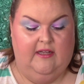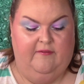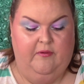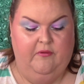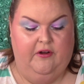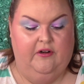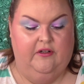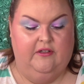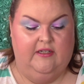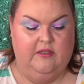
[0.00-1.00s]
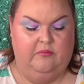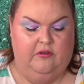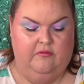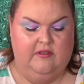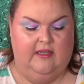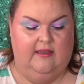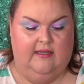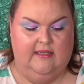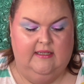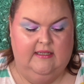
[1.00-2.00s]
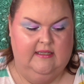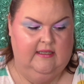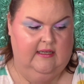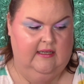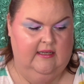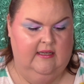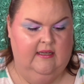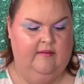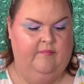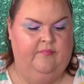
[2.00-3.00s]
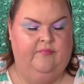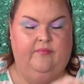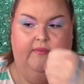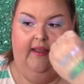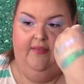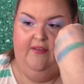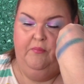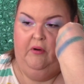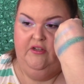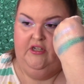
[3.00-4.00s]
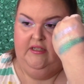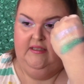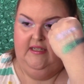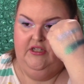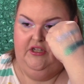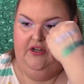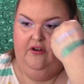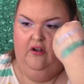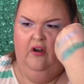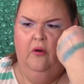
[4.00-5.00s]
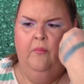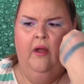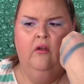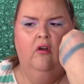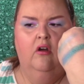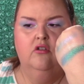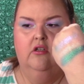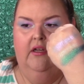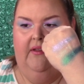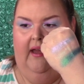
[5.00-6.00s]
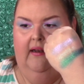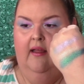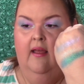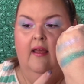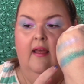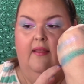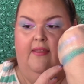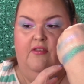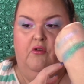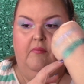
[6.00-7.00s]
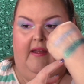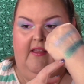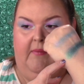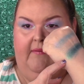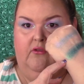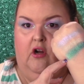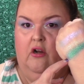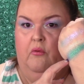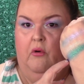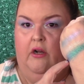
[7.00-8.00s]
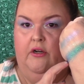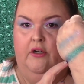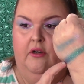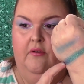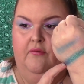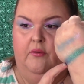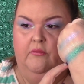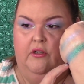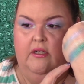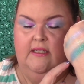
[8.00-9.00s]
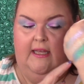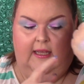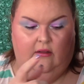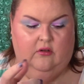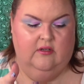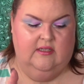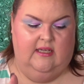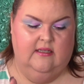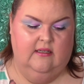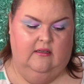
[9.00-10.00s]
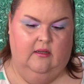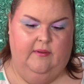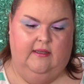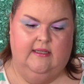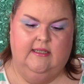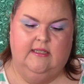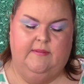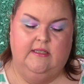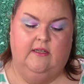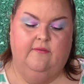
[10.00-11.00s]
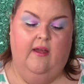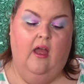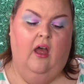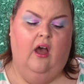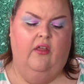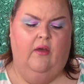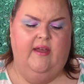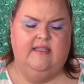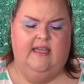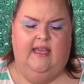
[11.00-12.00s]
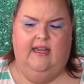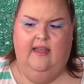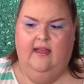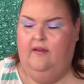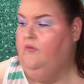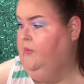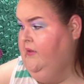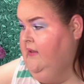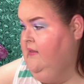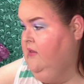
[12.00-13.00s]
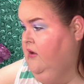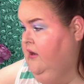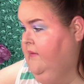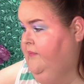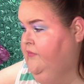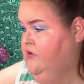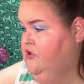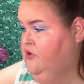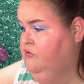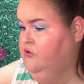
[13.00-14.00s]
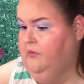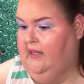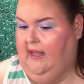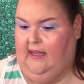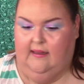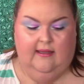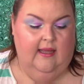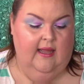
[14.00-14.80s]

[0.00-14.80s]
I've been working on lots of blues in this in this project this year. Oh my gosh, look at that. This reminds me of Dark Water from Looxi, and Looxi is a little bit less expensive. Although I did, I'm filming this on June 28th.